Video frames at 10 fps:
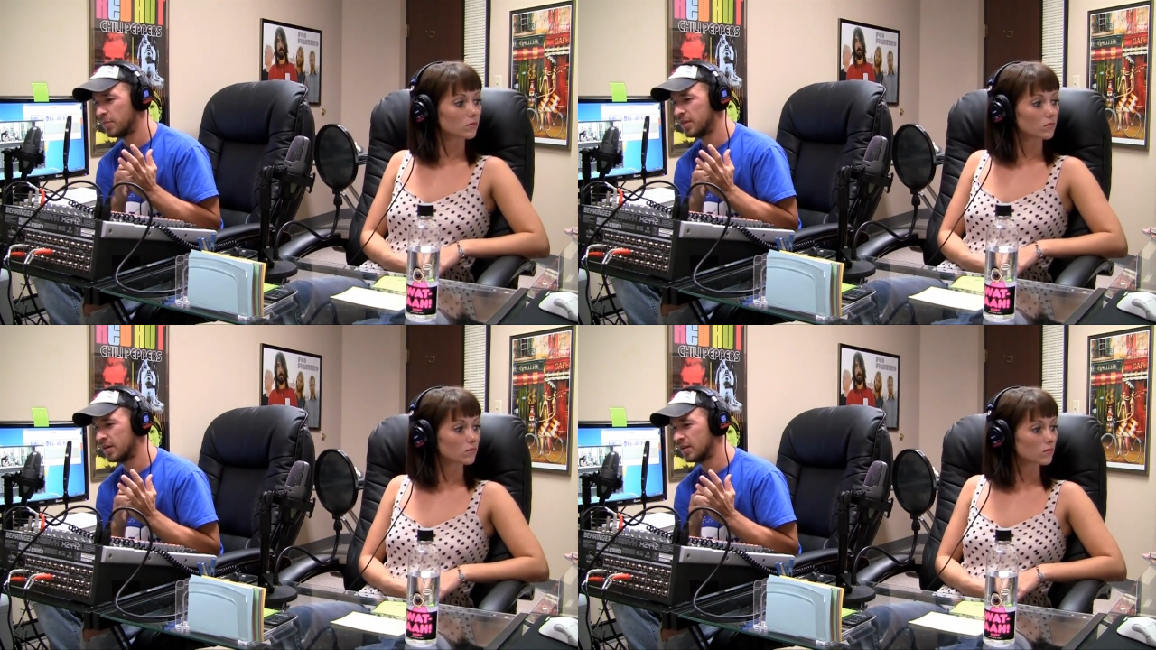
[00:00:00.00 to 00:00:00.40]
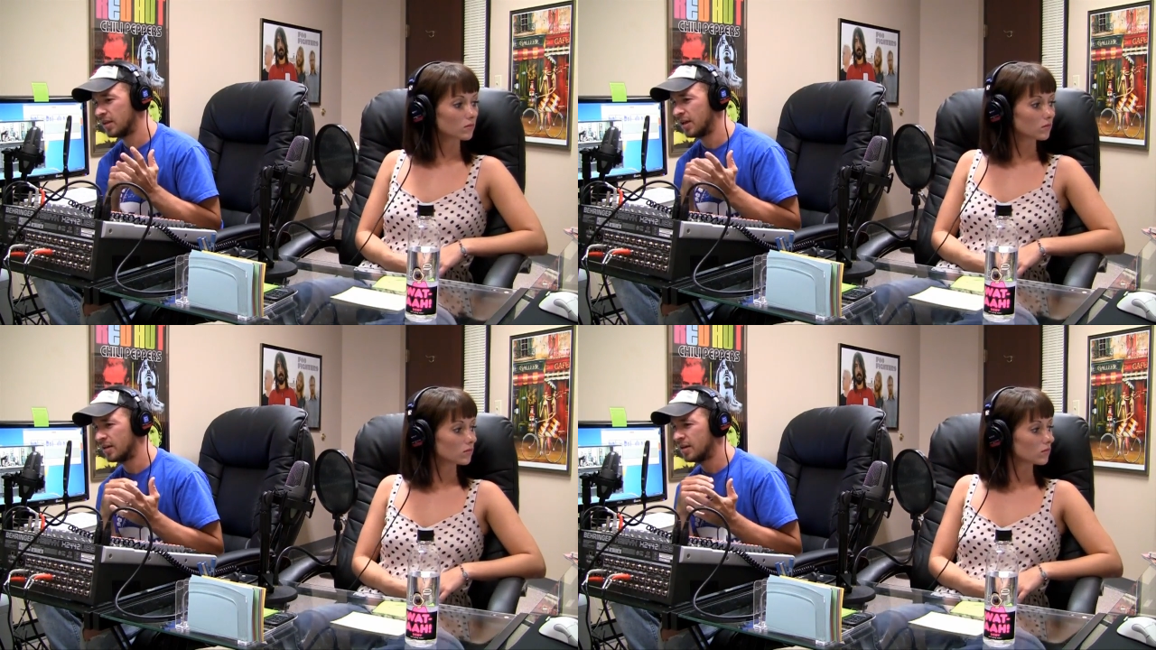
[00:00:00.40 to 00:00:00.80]
Speaker 1: I'm thinking
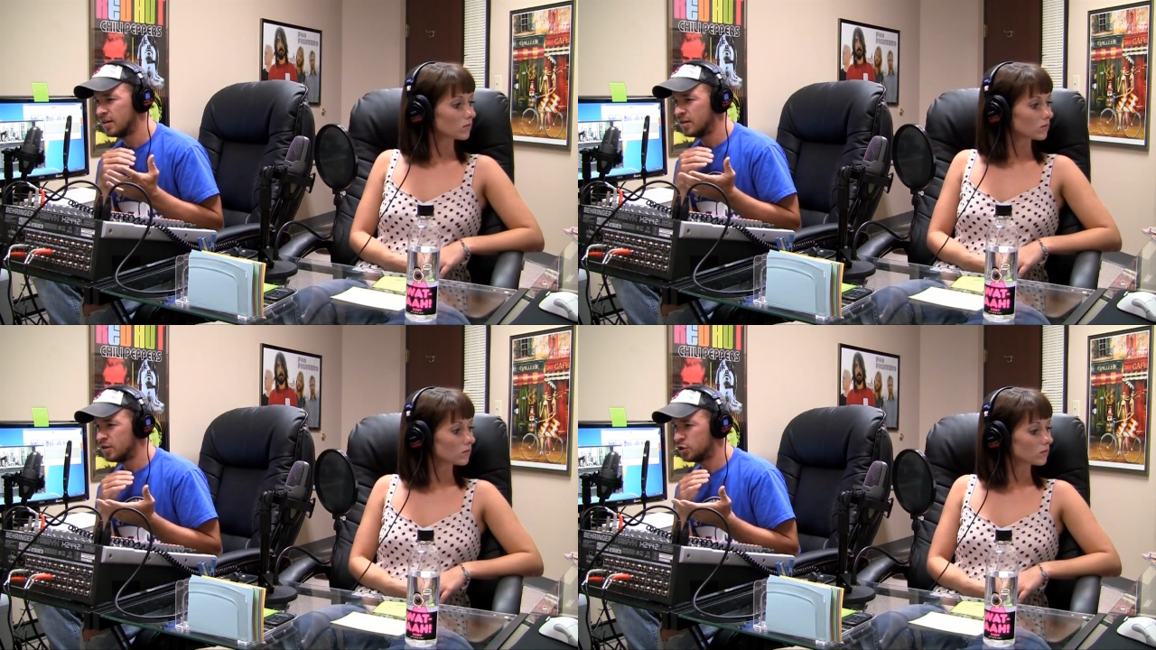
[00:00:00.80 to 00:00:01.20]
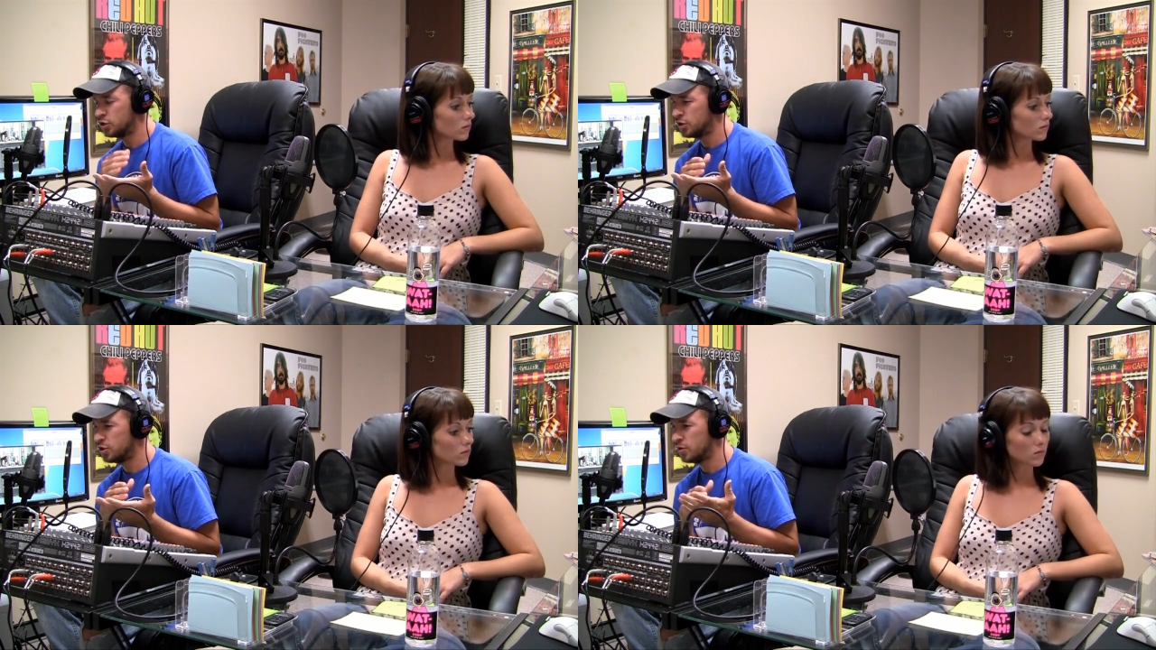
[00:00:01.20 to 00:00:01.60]
like
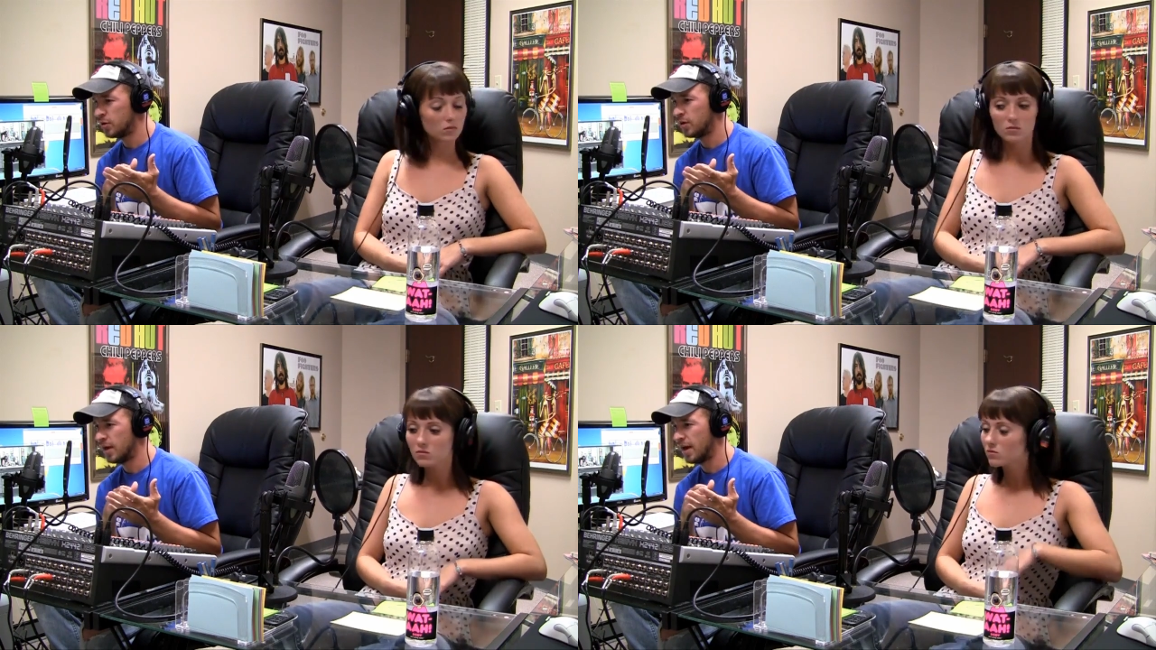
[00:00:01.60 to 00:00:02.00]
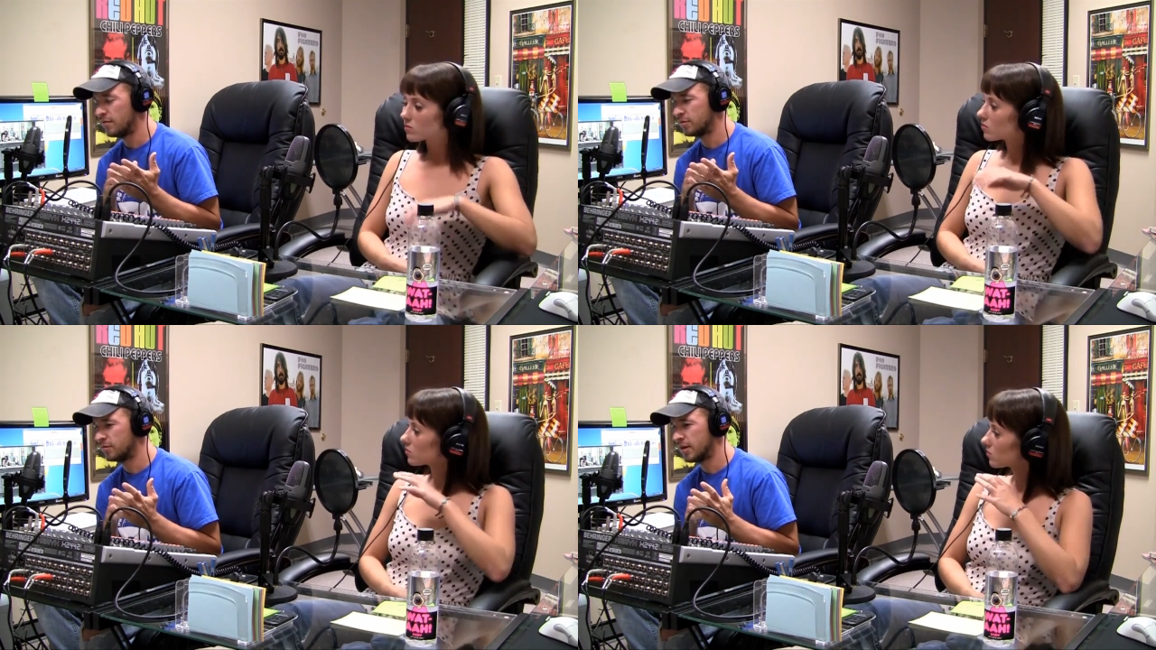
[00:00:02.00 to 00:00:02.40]
should you
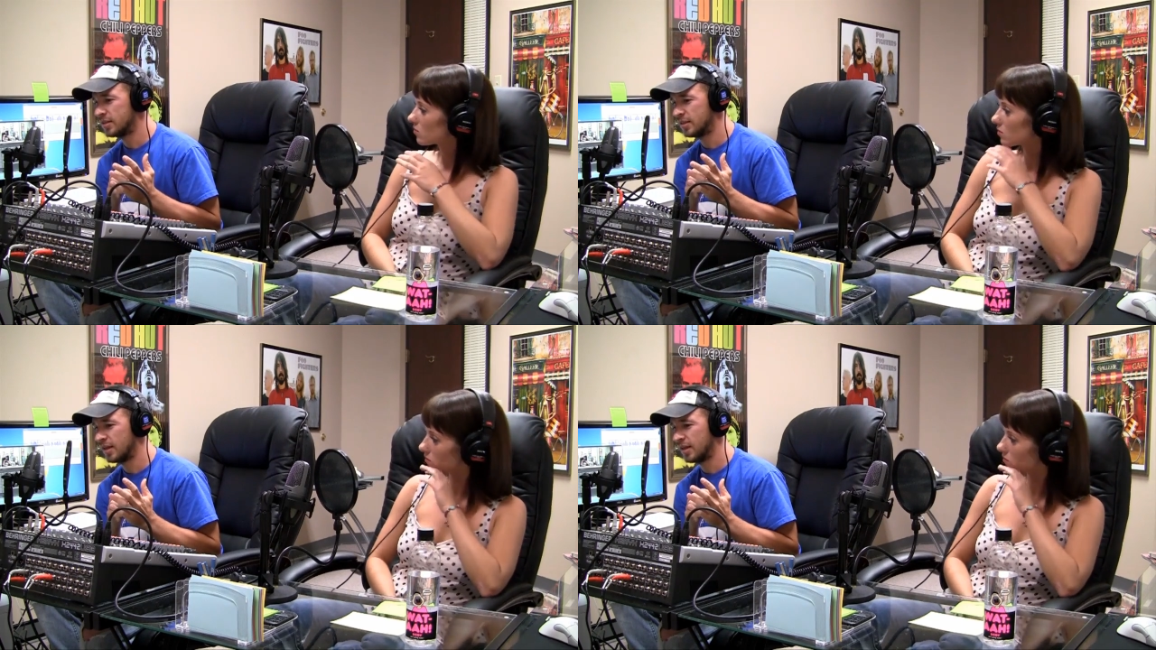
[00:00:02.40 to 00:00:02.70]
have the right to